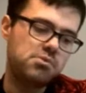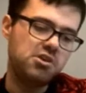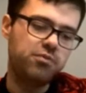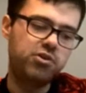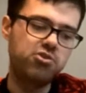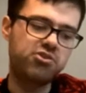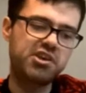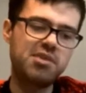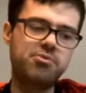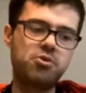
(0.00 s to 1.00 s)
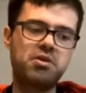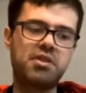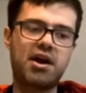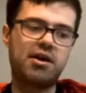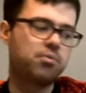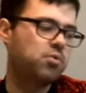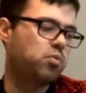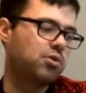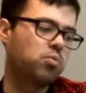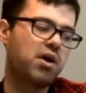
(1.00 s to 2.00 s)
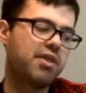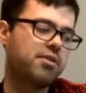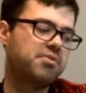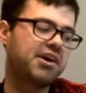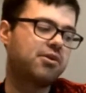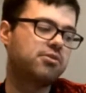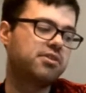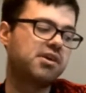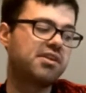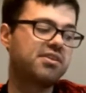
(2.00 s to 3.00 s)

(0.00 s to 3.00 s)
if we just keep doing that, we will wear them down in the end,